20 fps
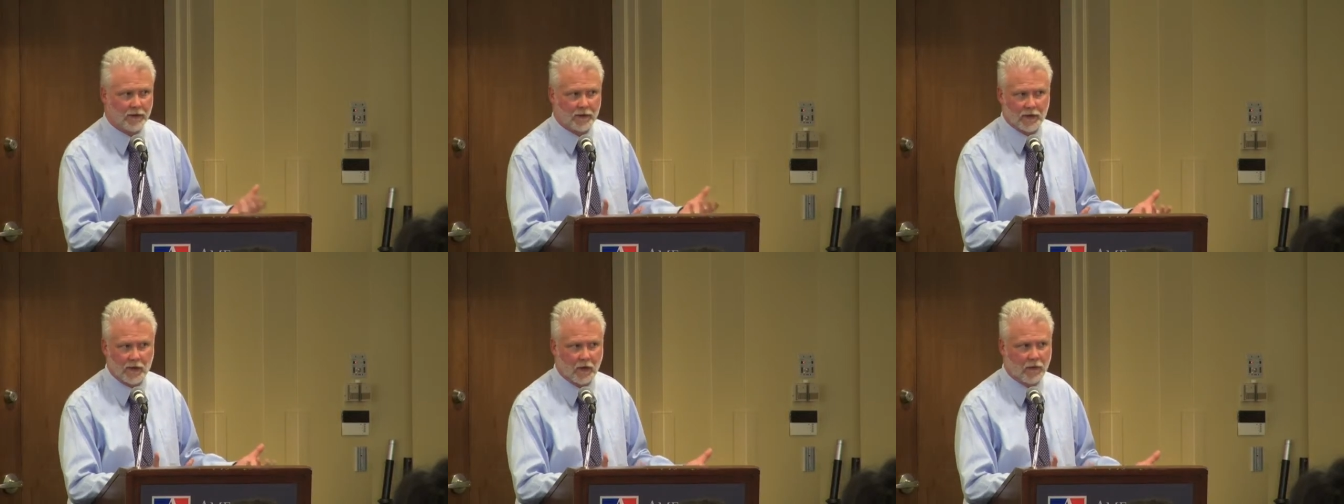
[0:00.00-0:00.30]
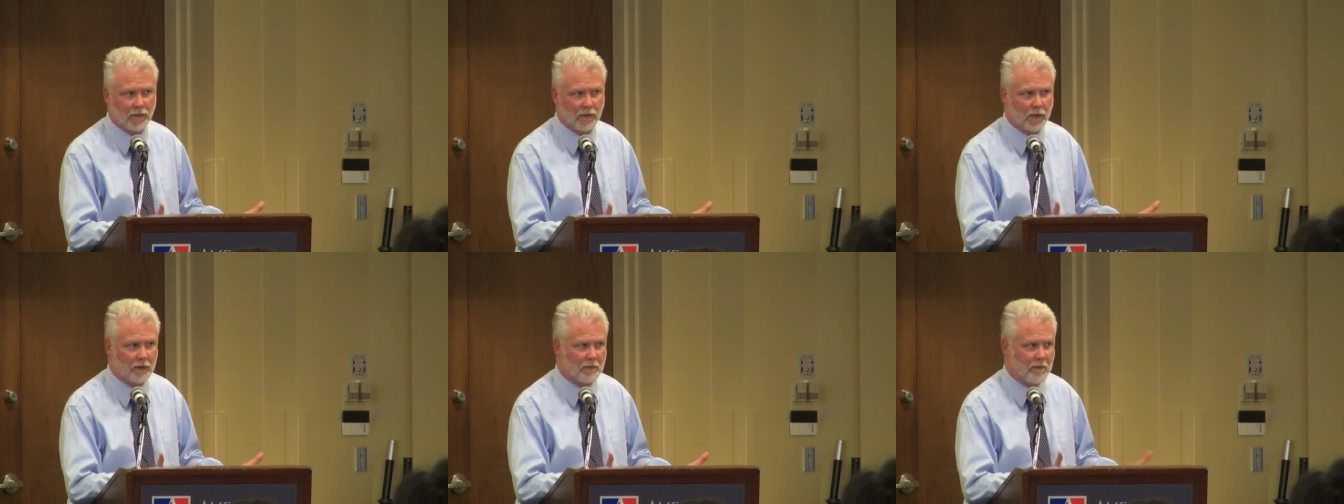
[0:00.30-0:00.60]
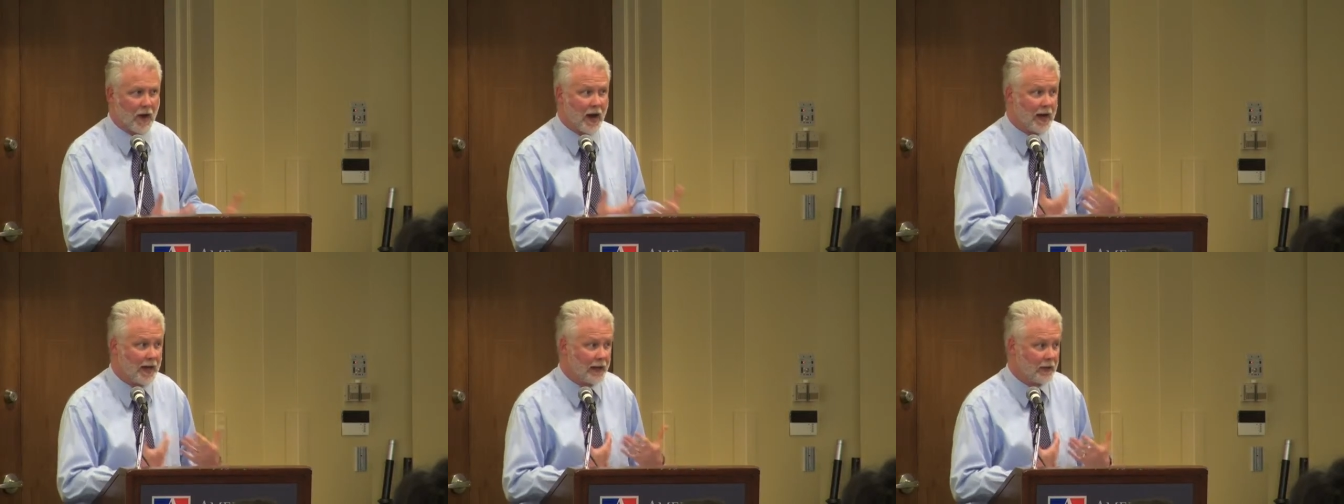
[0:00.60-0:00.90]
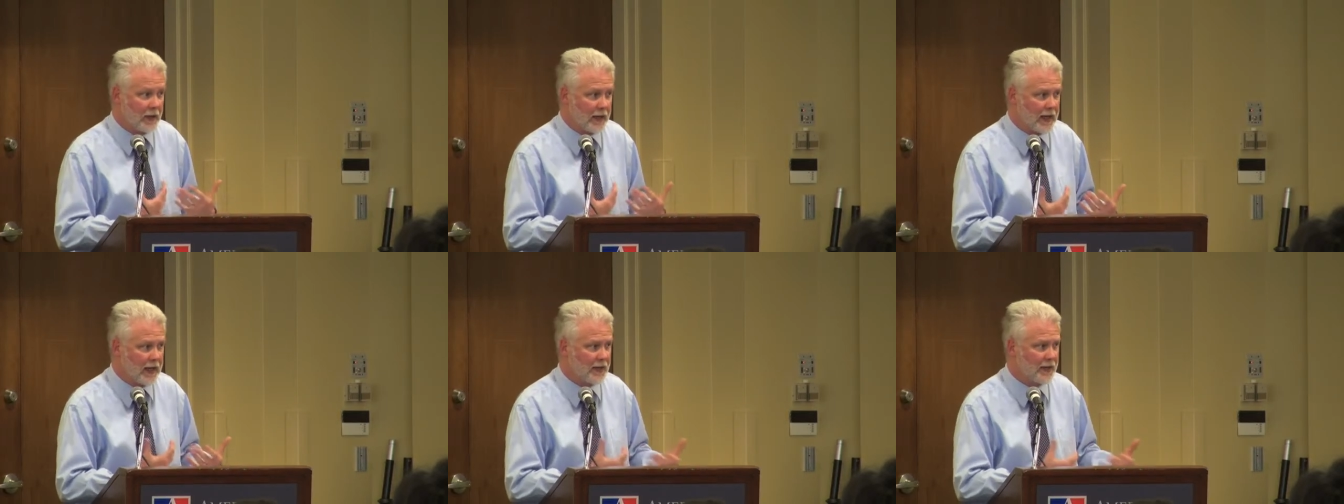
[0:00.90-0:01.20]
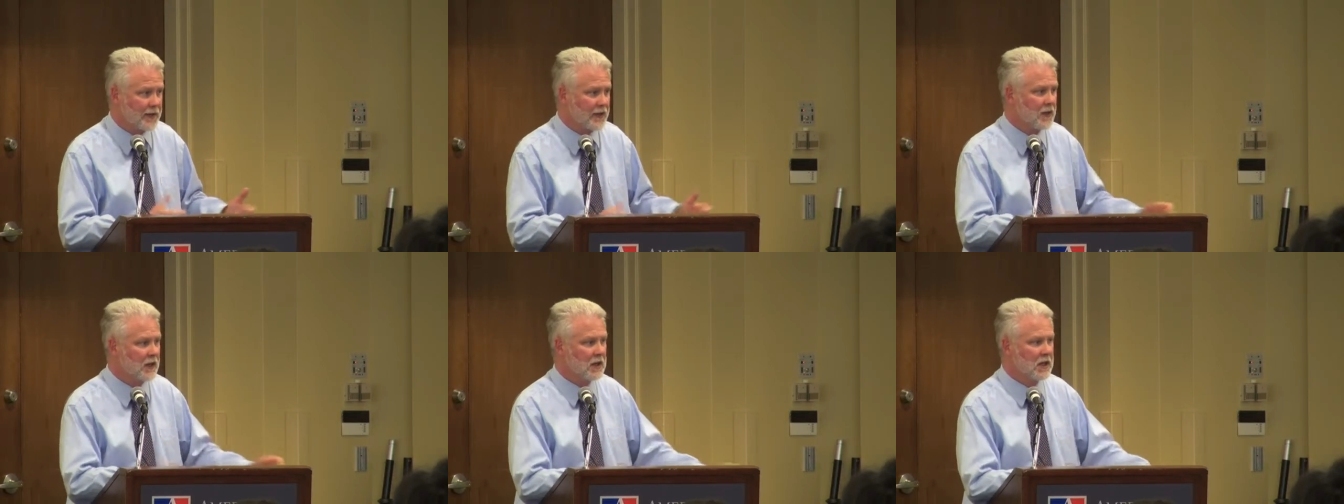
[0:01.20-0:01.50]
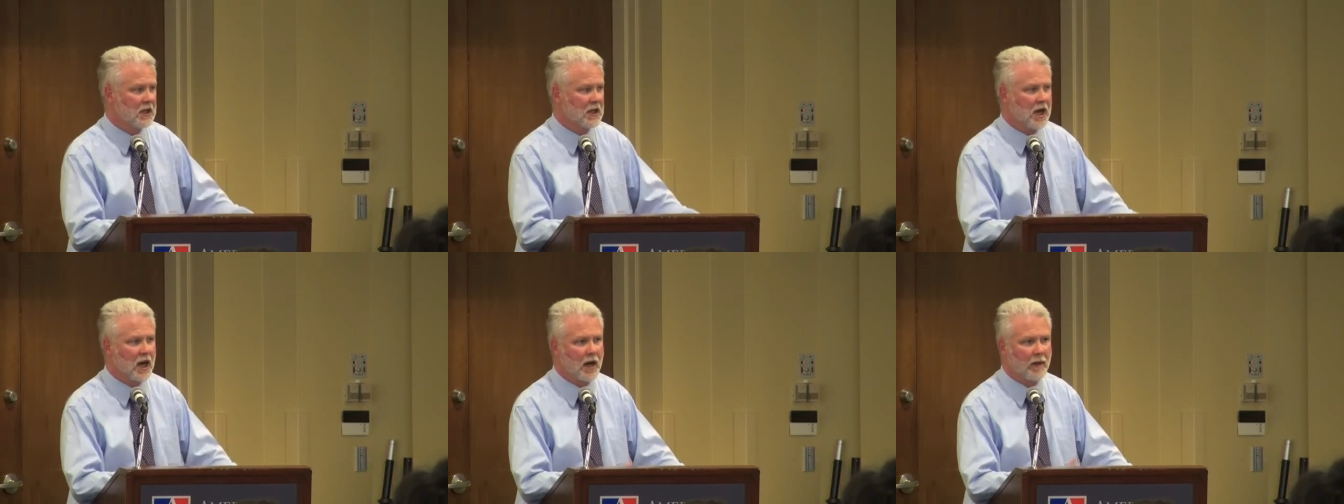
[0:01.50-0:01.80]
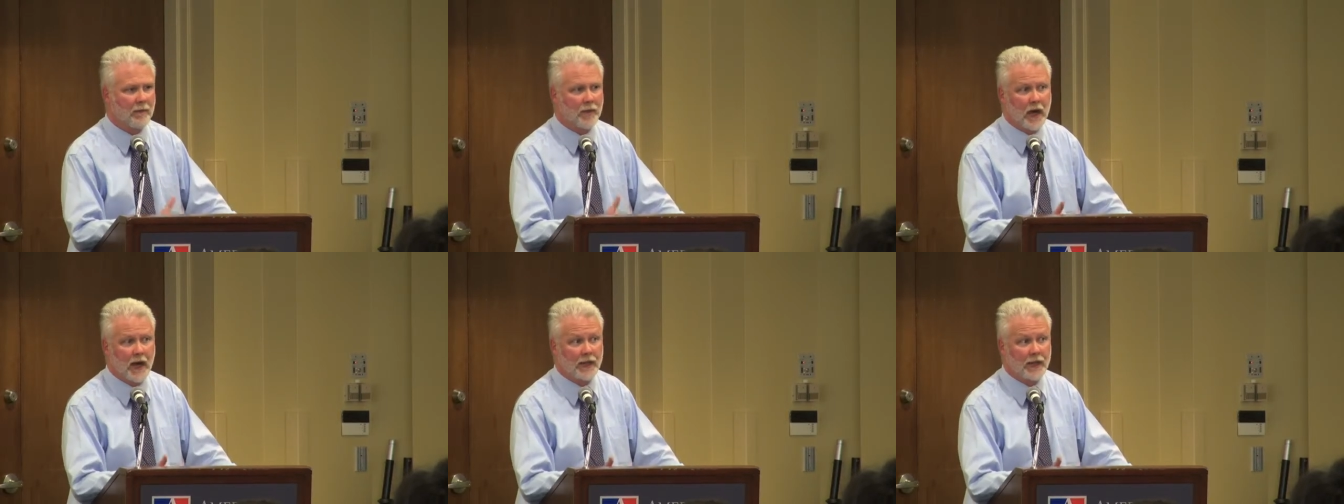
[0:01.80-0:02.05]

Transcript: so for in my case, um,